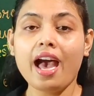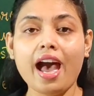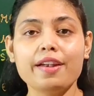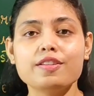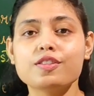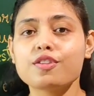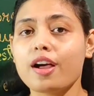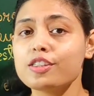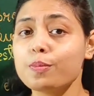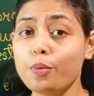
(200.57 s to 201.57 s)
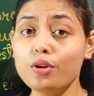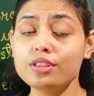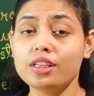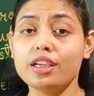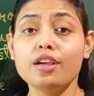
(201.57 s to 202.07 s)
and is
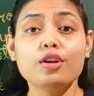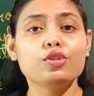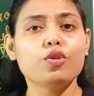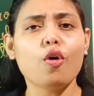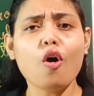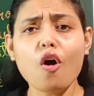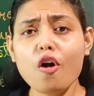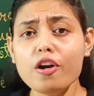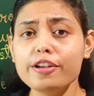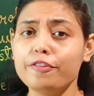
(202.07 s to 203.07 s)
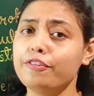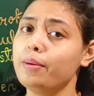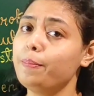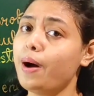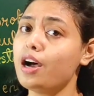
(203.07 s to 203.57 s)
transported to all
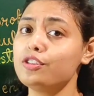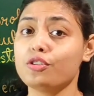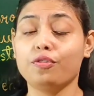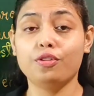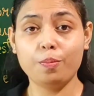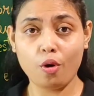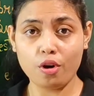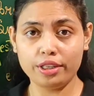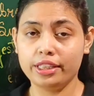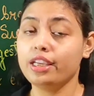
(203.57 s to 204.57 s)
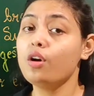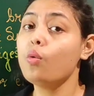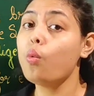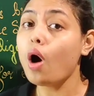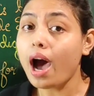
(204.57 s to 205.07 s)
different parts of the body.
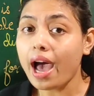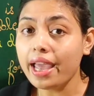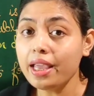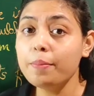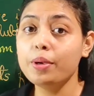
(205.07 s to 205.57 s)
Why?